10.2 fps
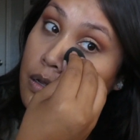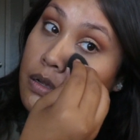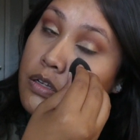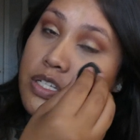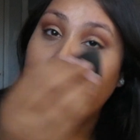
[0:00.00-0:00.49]

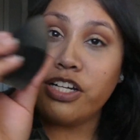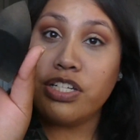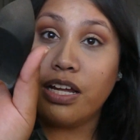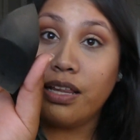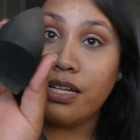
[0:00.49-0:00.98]
So now I just
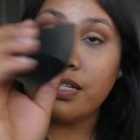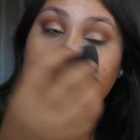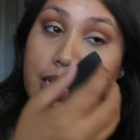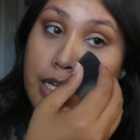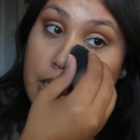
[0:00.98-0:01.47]
took this
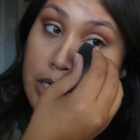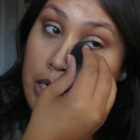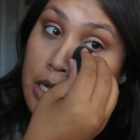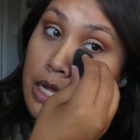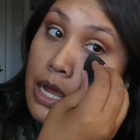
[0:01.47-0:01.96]
end
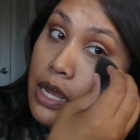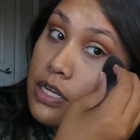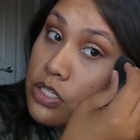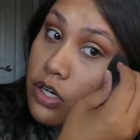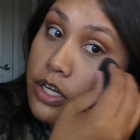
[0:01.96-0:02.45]

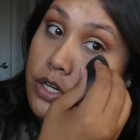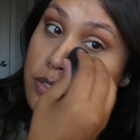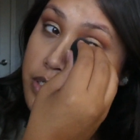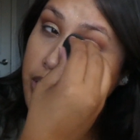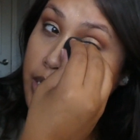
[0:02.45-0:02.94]
and started
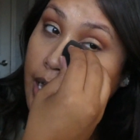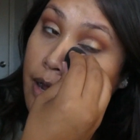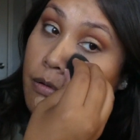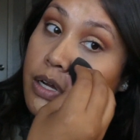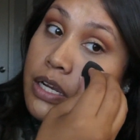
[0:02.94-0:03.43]
using
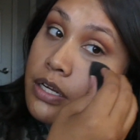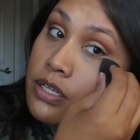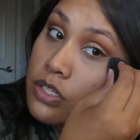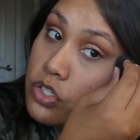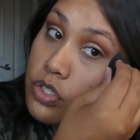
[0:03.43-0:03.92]
that one
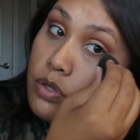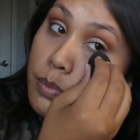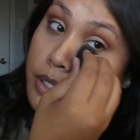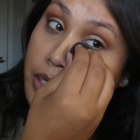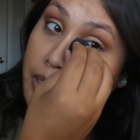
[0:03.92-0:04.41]
to
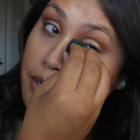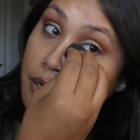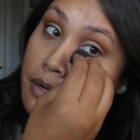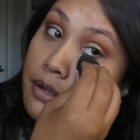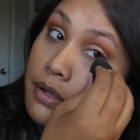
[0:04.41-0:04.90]
blend
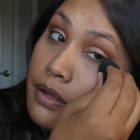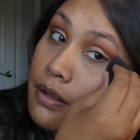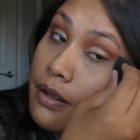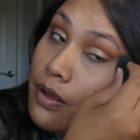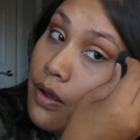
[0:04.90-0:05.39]

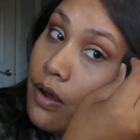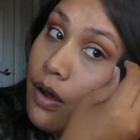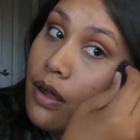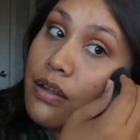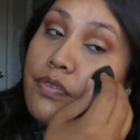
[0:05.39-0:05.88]

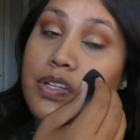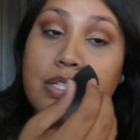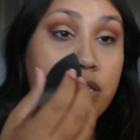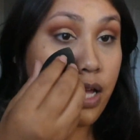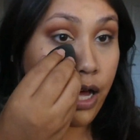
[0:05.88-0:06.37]
all of
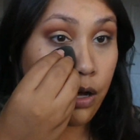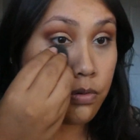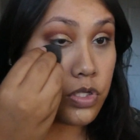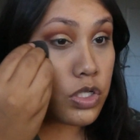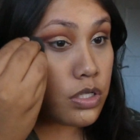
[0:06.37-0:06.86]
this
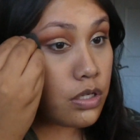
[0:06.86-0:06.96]
out.